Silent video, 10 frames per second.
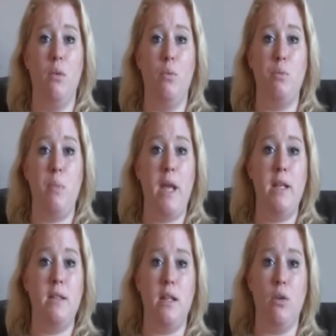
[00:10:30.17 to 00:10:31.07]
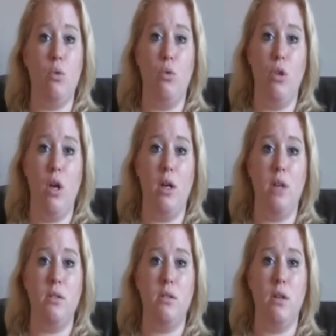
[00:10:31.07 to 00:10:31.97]
was pacing all
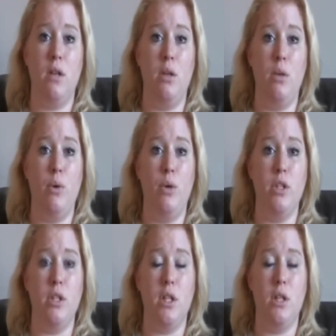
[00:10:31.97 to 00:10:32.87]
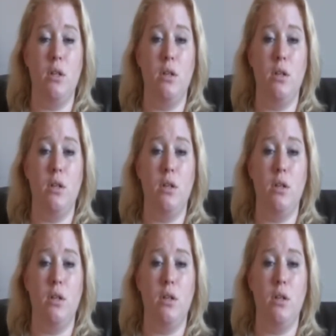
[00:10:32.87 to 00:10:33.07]
night and they were noisy.